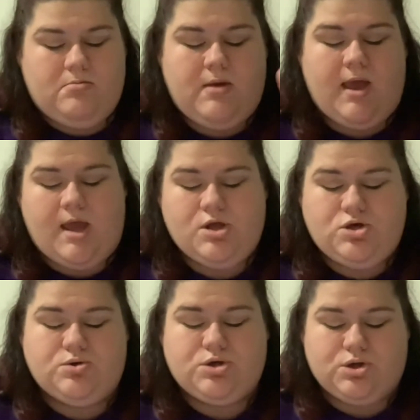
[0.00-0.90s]
may aid
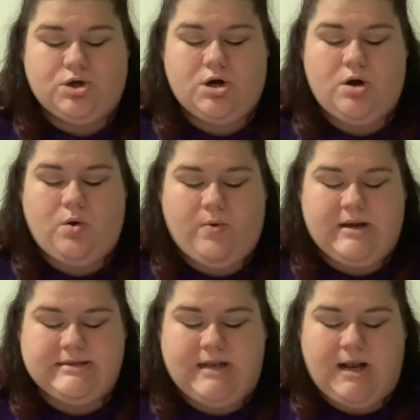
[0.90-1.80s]
you to learn what
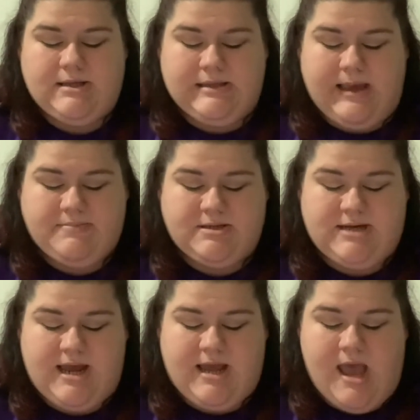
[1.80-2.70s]
is the next step to
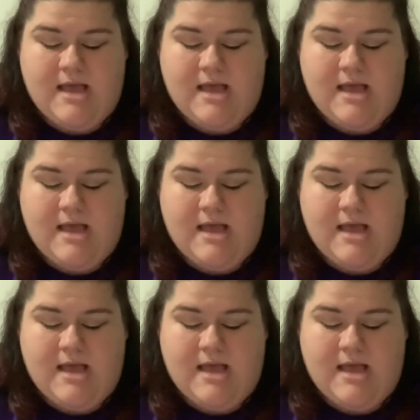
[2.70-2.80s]
take